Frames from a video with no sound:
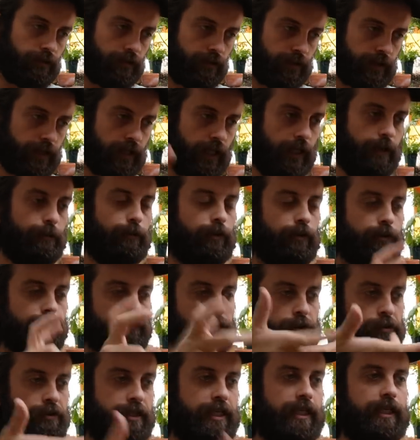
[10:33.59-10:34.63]
same old
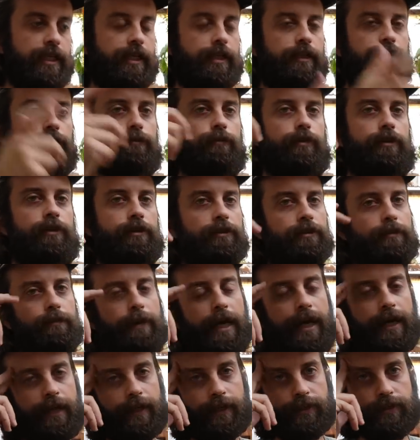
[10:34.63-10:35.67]
routine with the
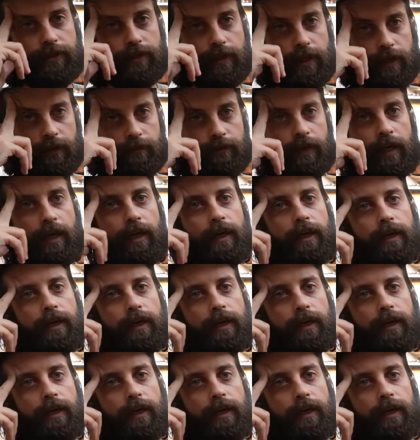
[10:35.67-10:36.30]
thematics of